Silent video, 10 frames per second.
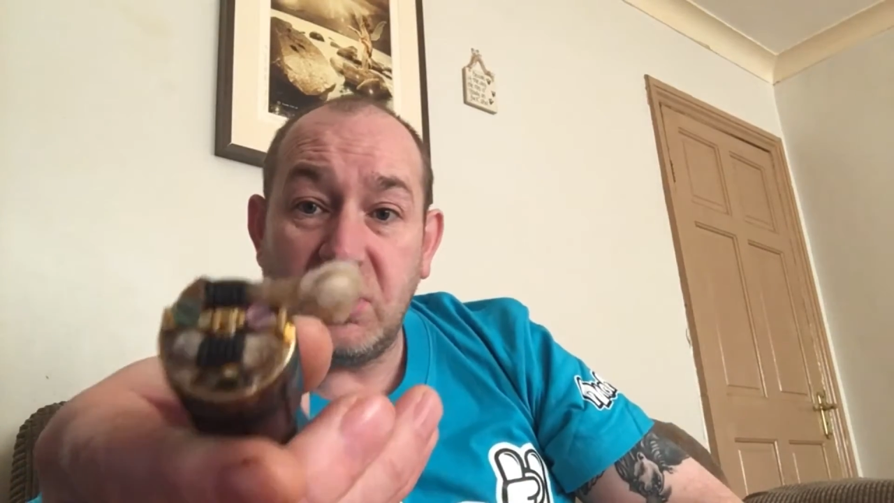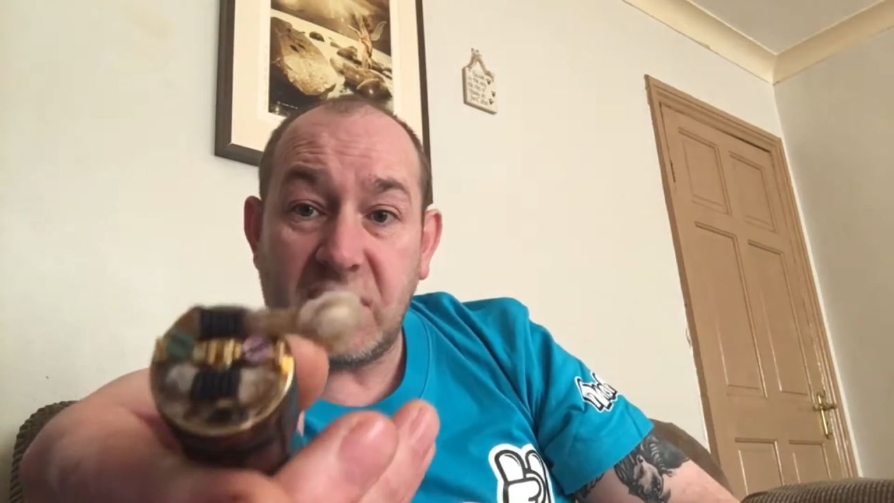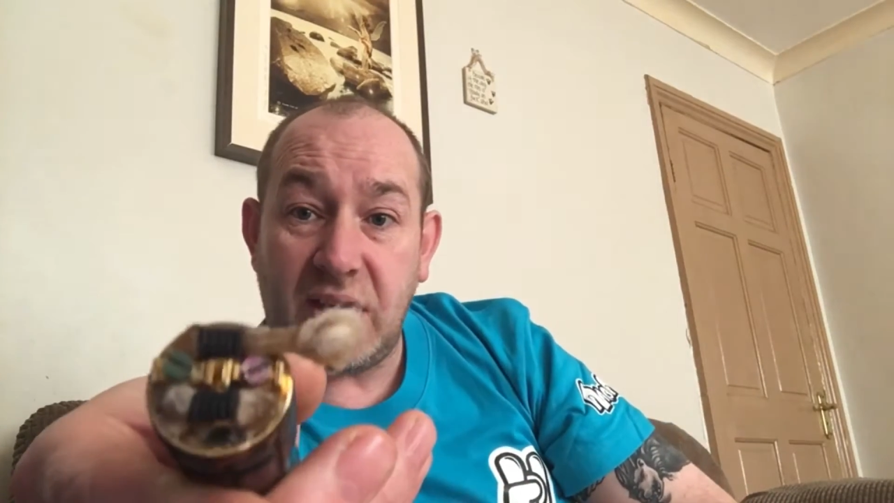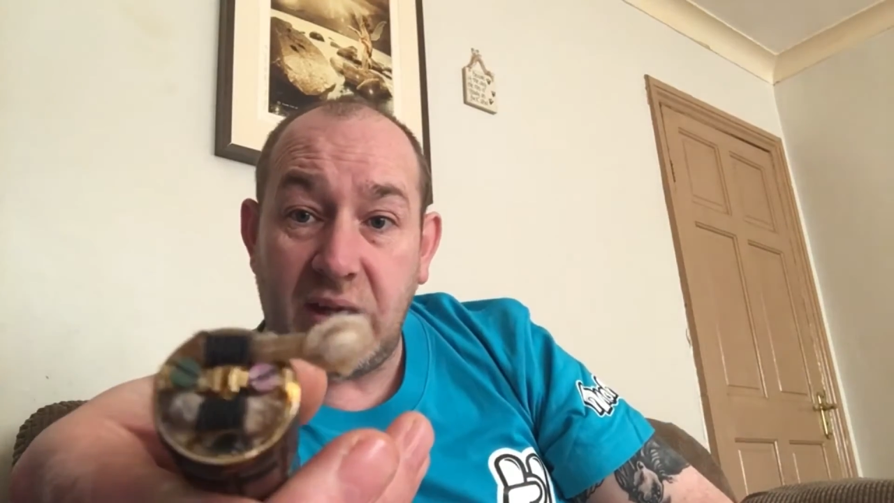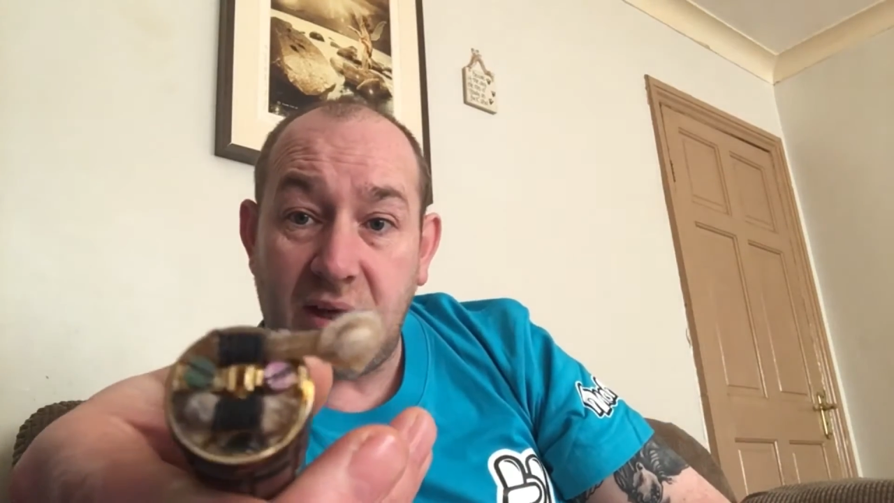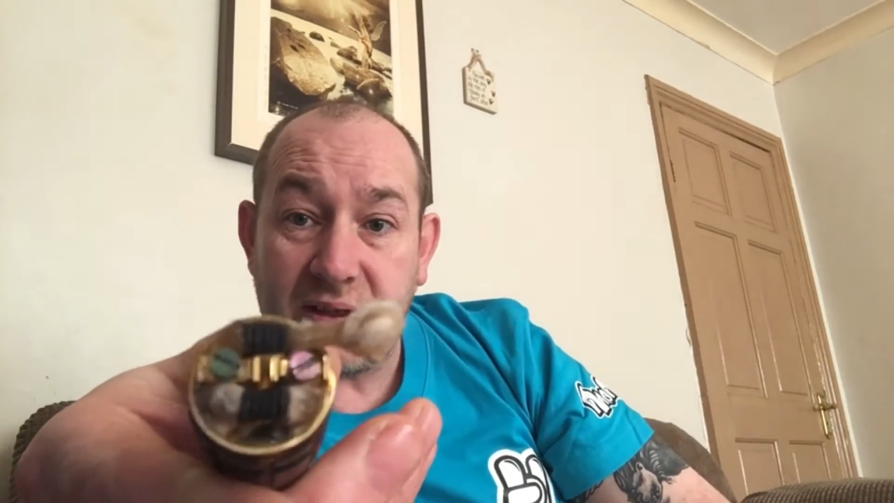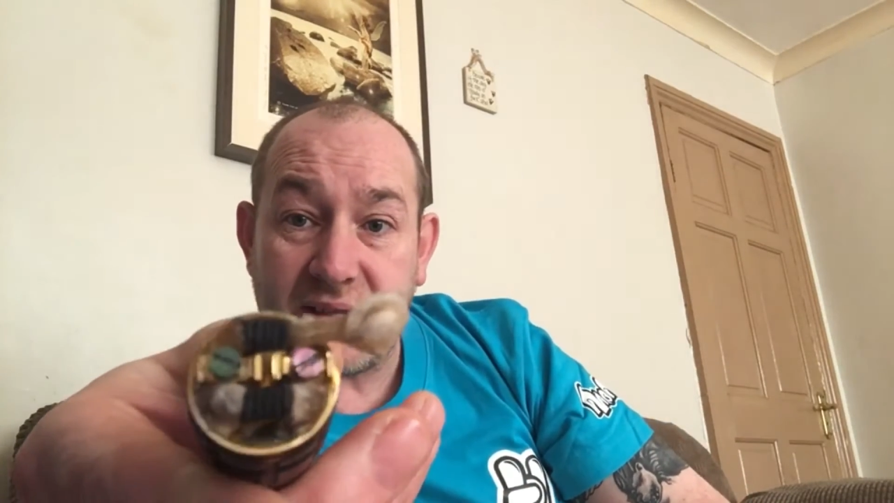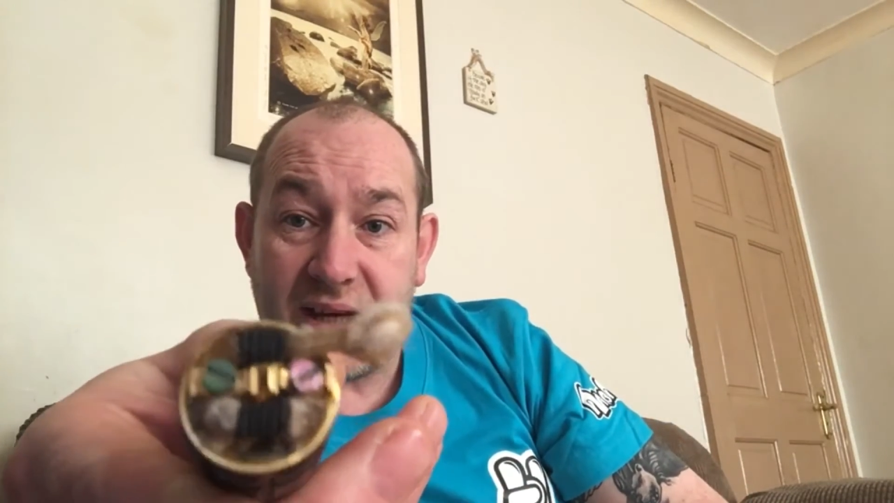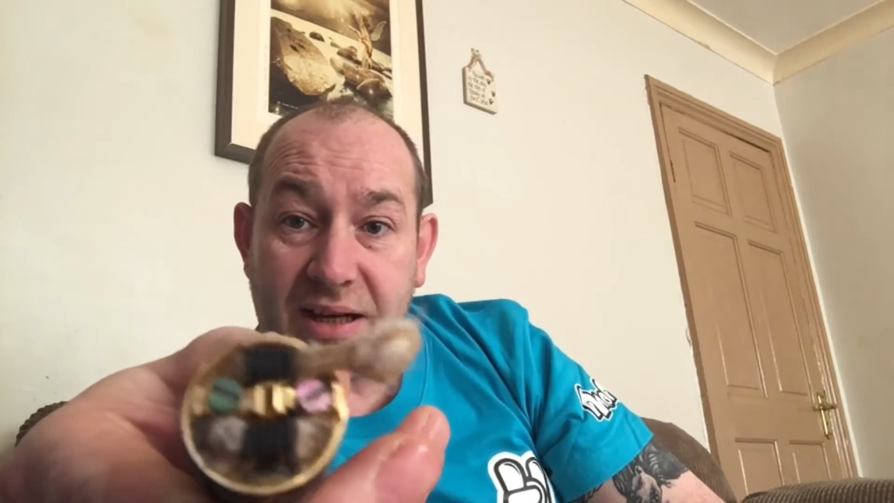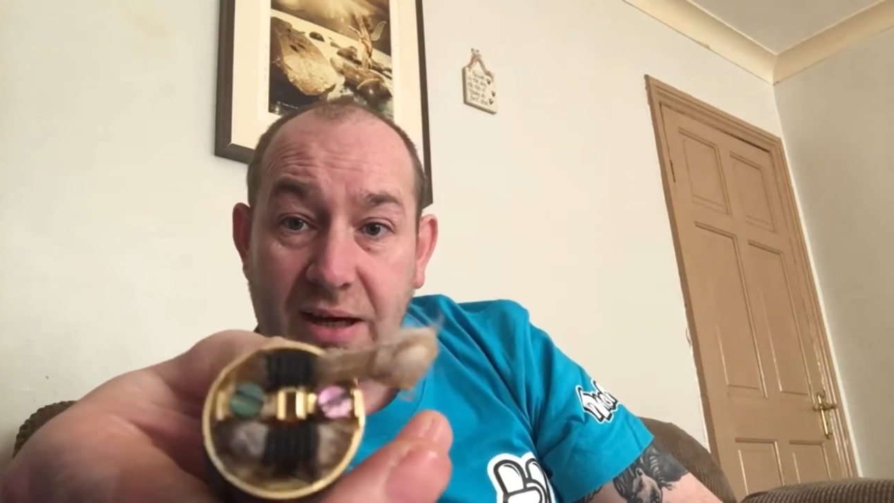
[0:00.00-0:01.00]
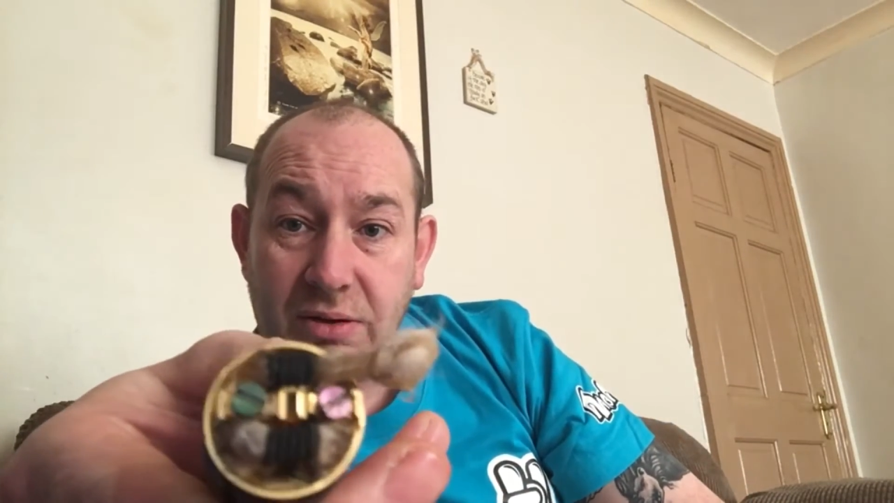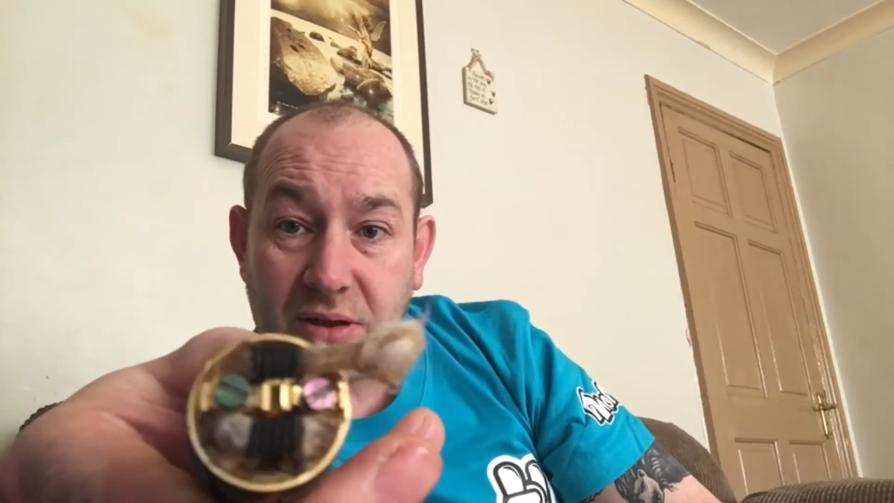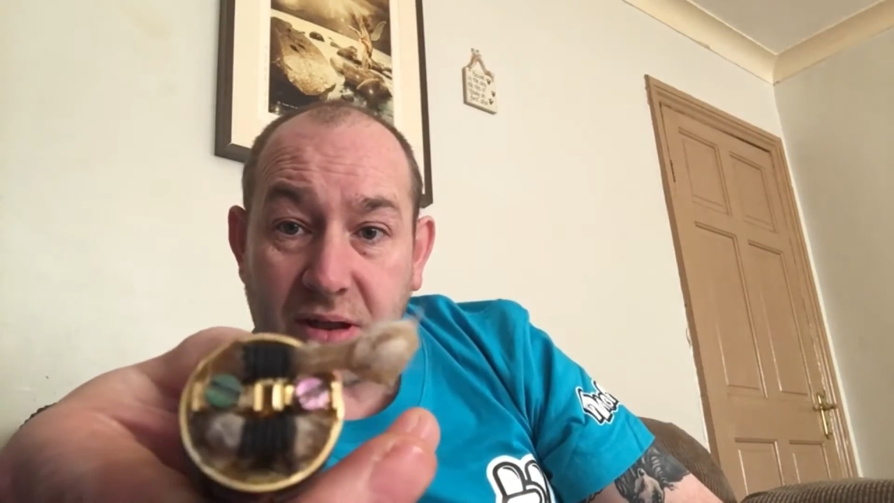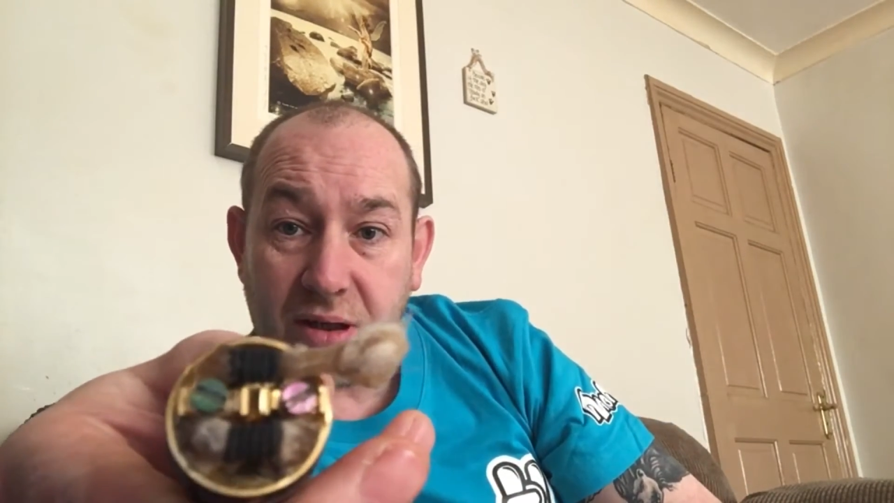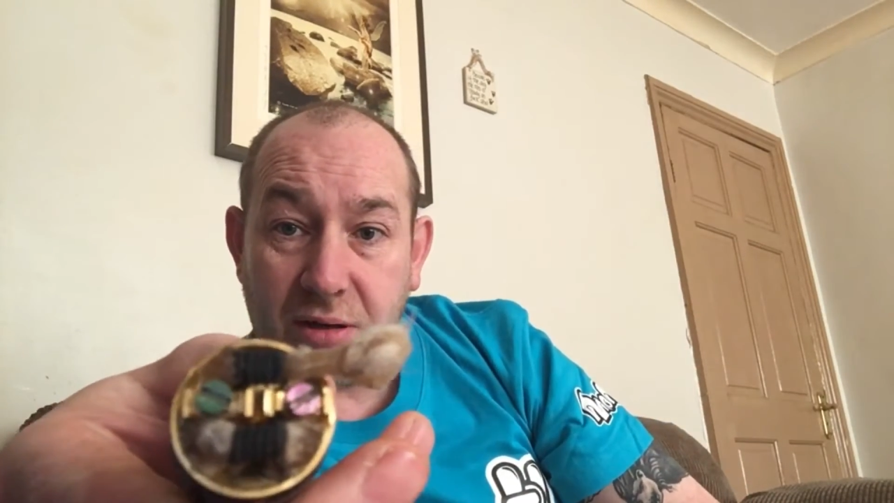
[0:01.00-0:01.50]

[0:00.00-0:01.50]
you'll see, as I take out,